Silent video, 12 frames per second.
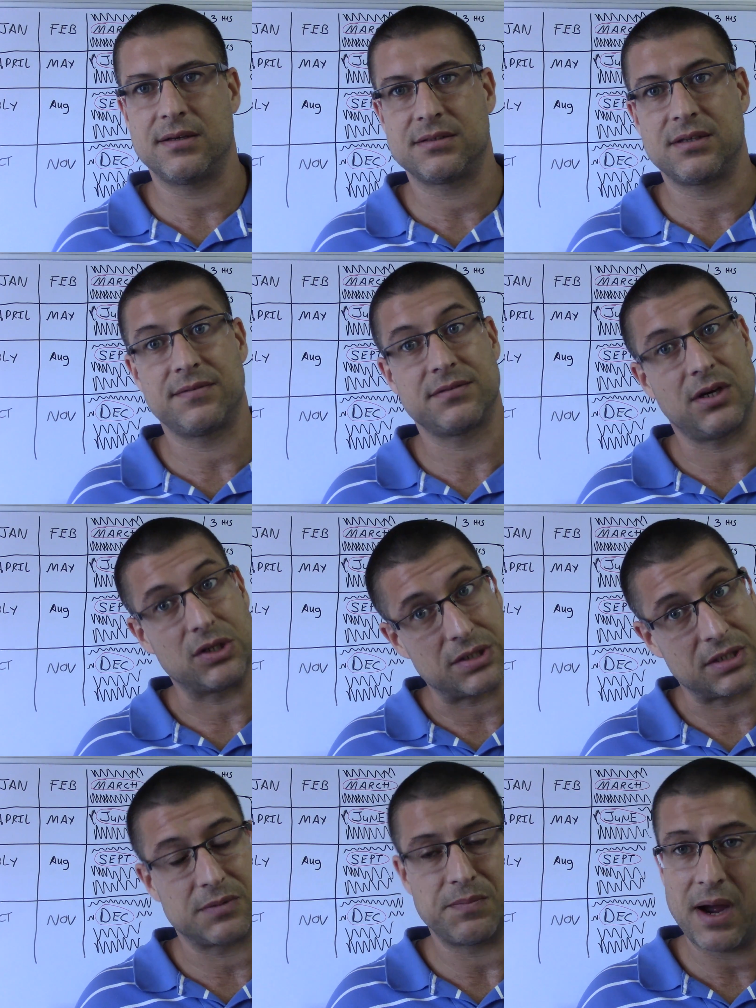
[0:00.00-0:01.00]
stuff starts
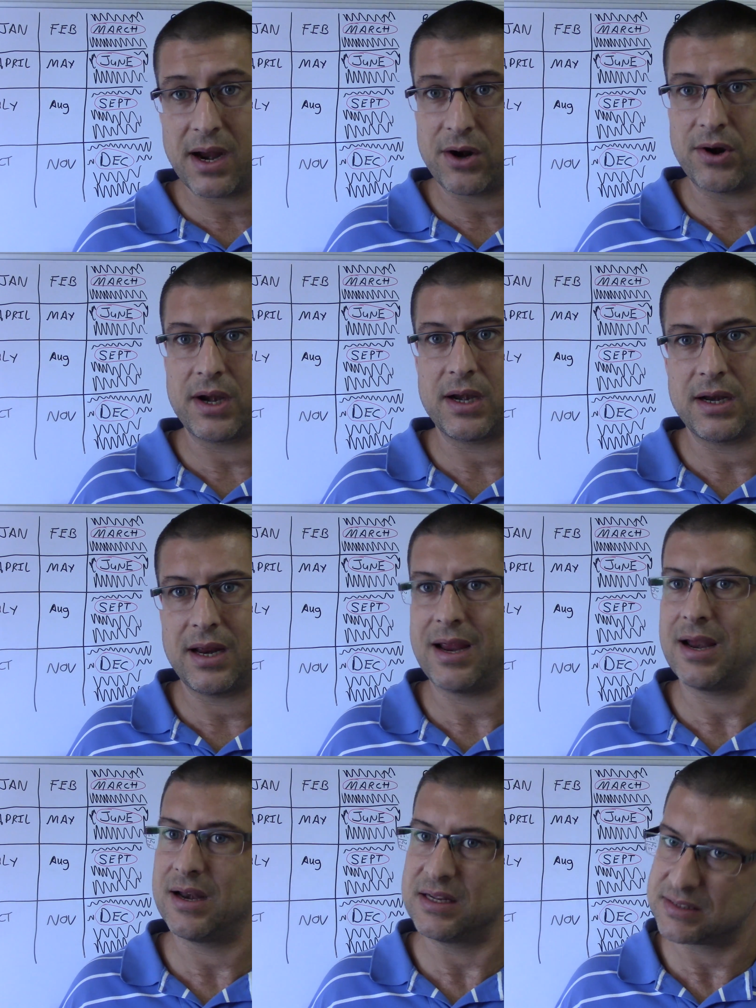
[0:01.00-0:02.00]
expiring
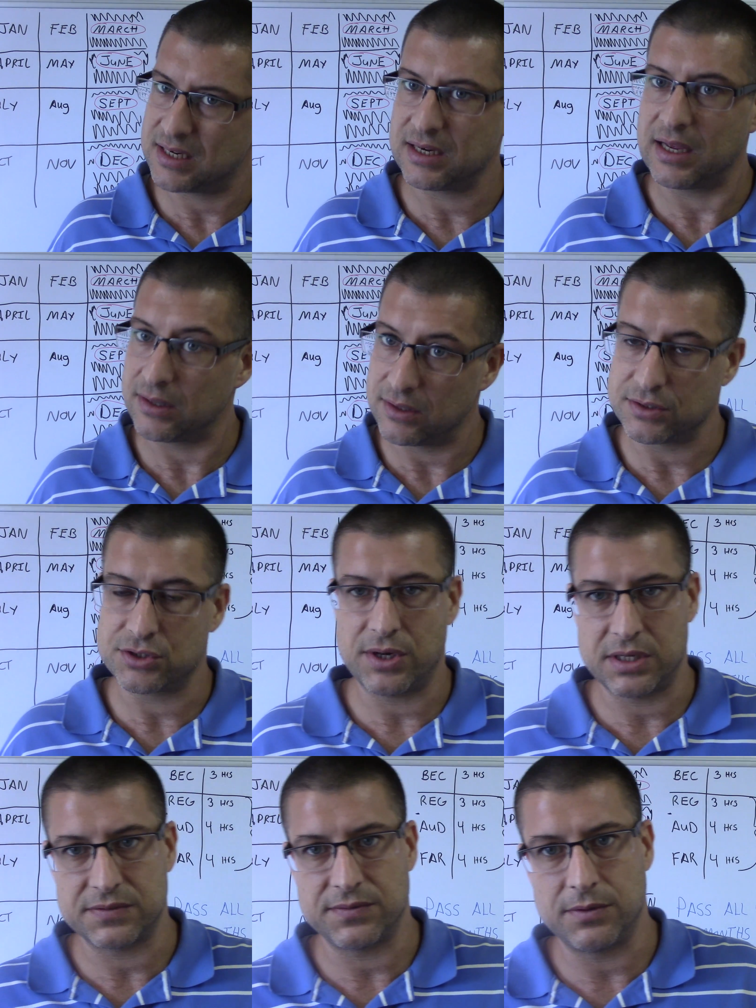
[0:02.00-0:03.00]
and it's going to get a little
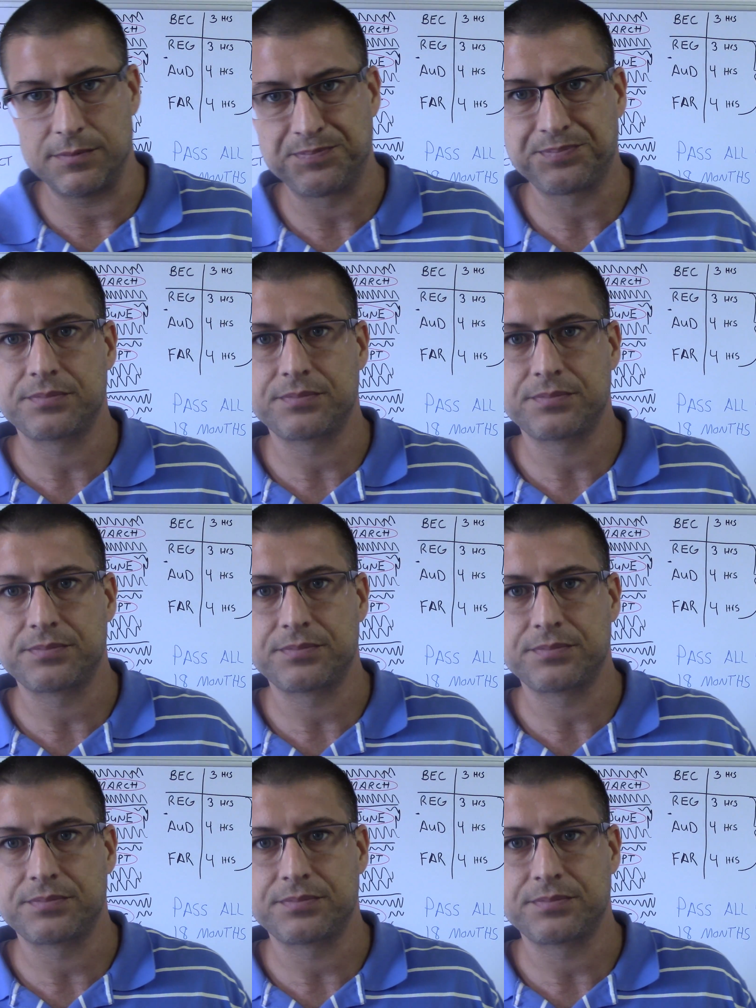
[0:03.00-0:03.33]
stressful.